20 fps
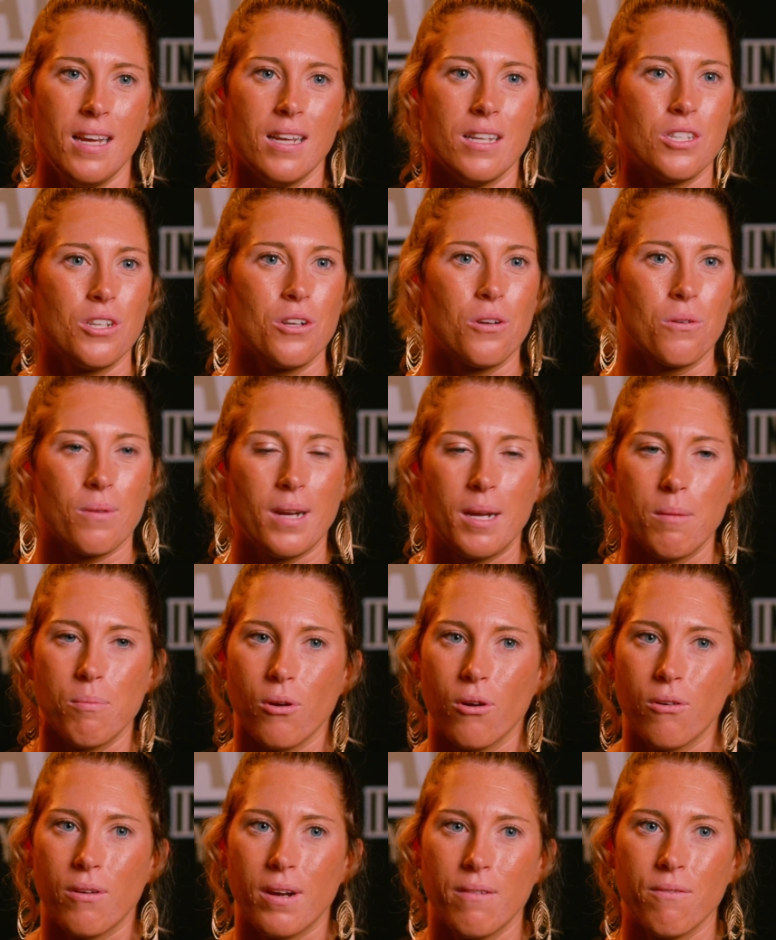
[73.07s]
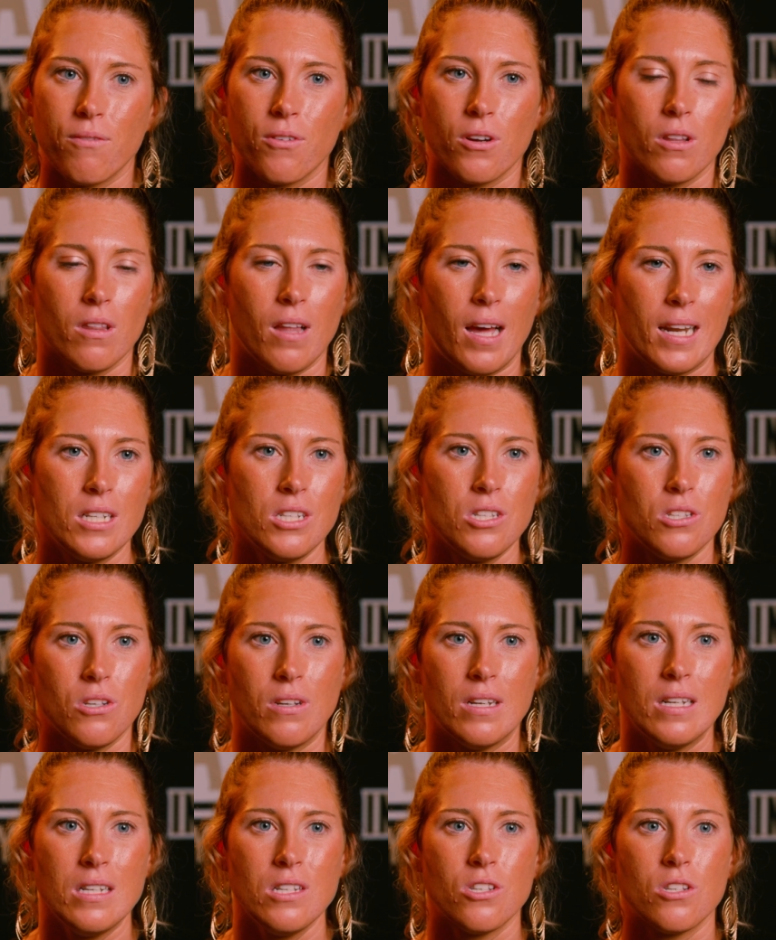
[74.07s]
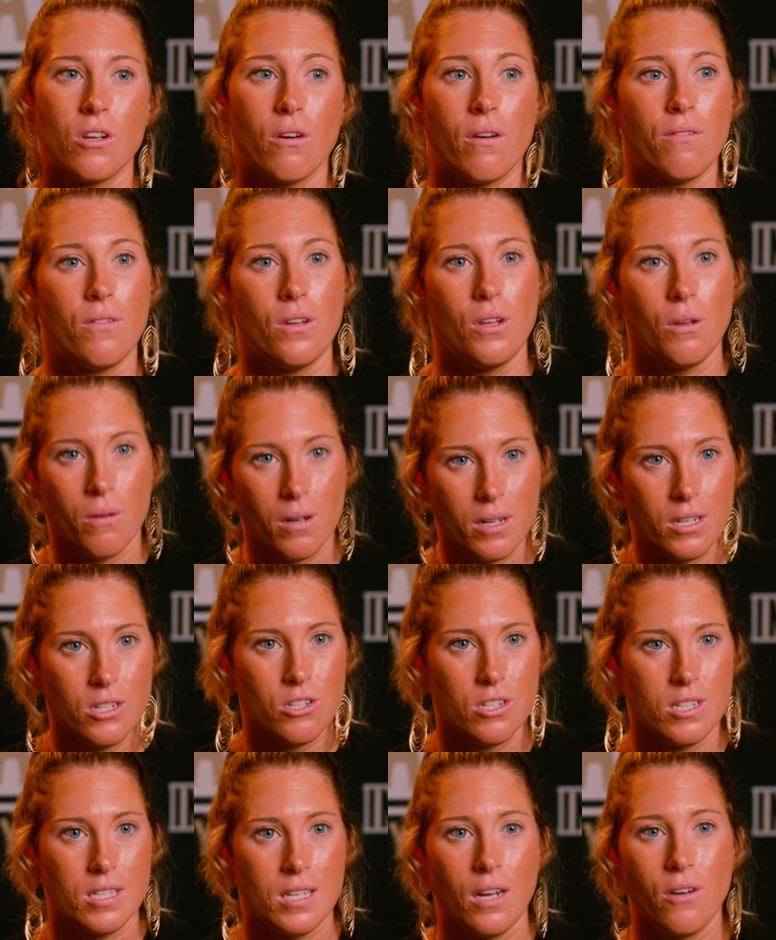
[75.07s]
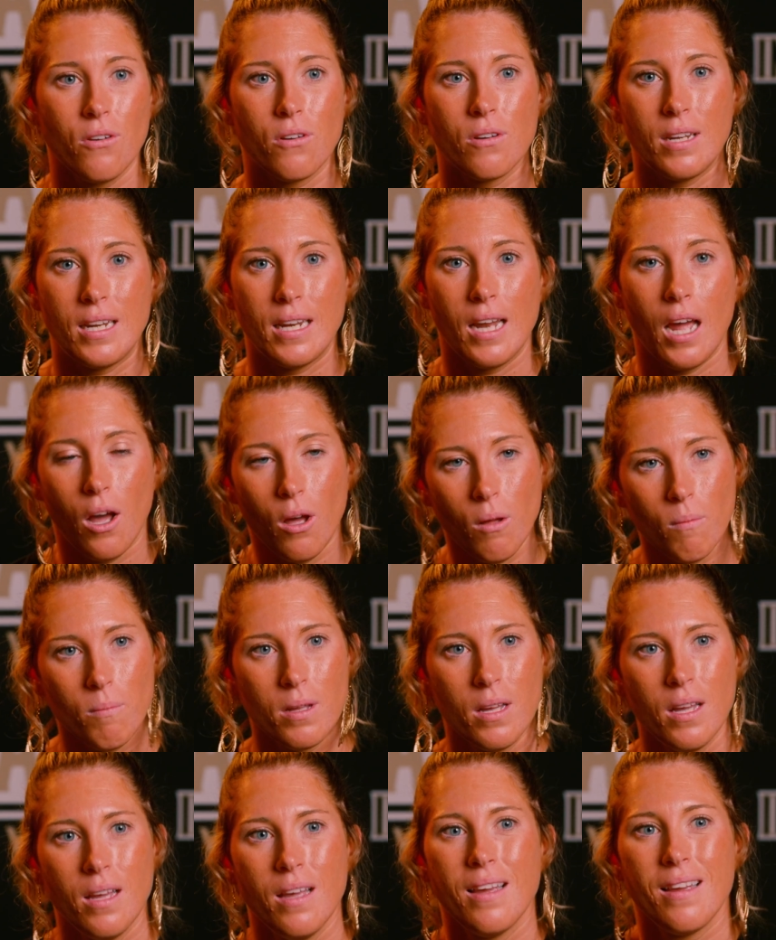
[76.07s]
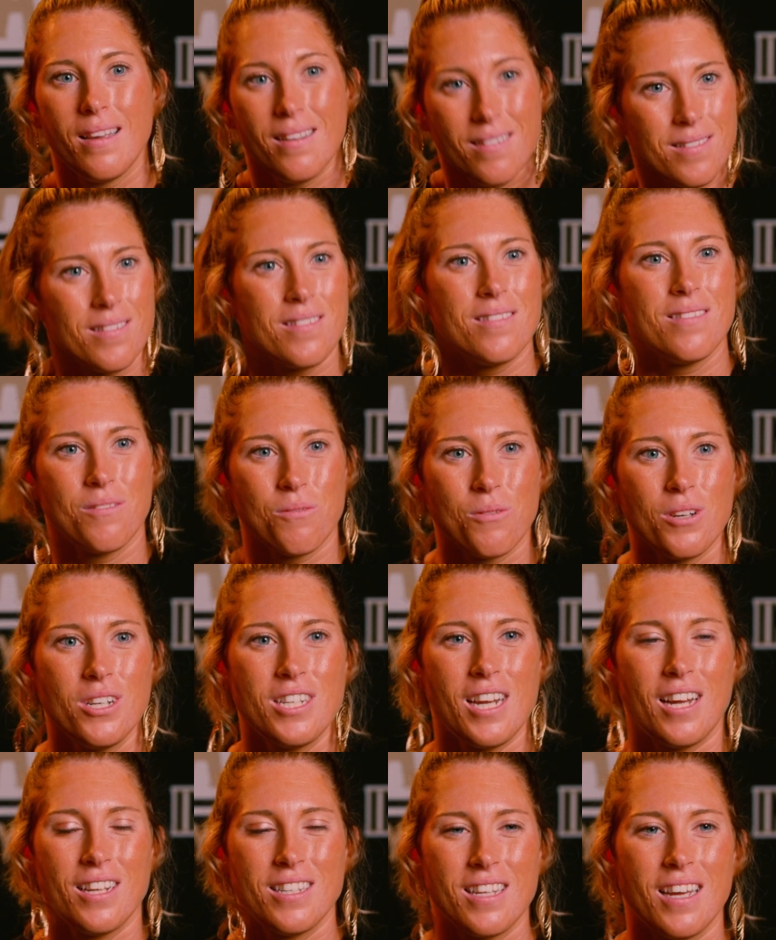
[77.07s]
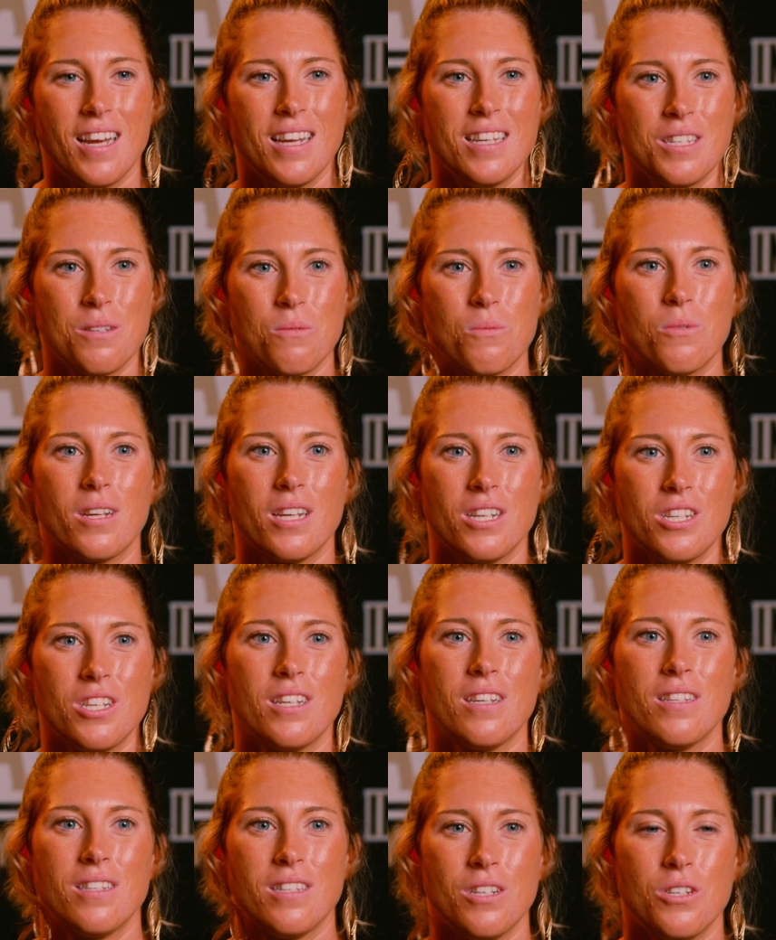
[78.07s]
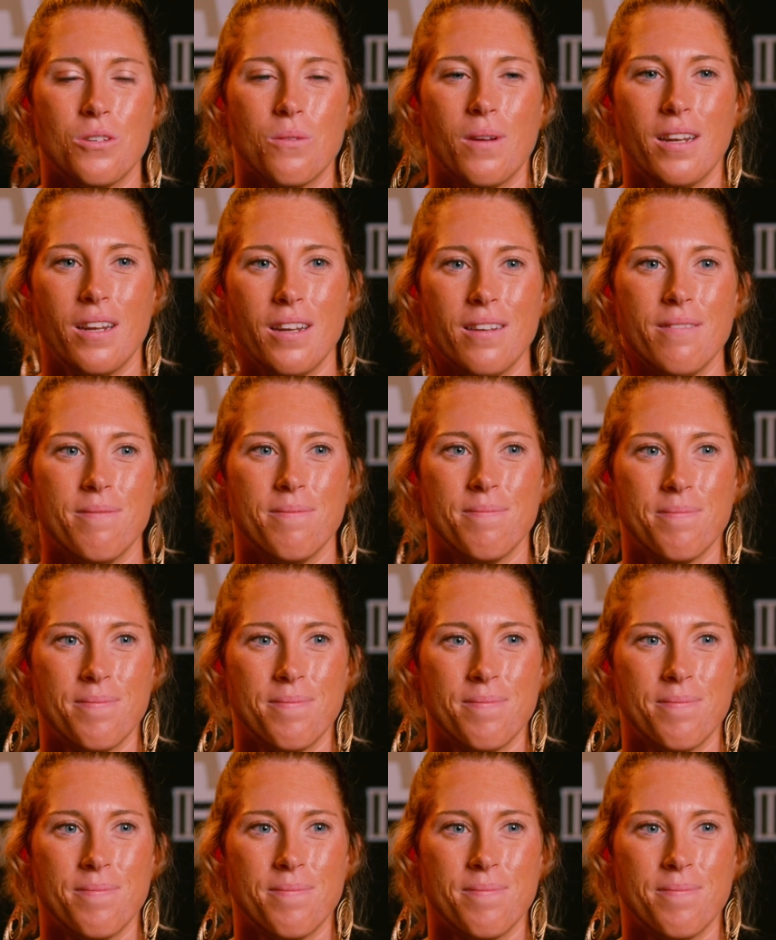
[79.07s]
It's a great program for a lot of students, so if you are interested or need help, reach out to us and we'll get you situated.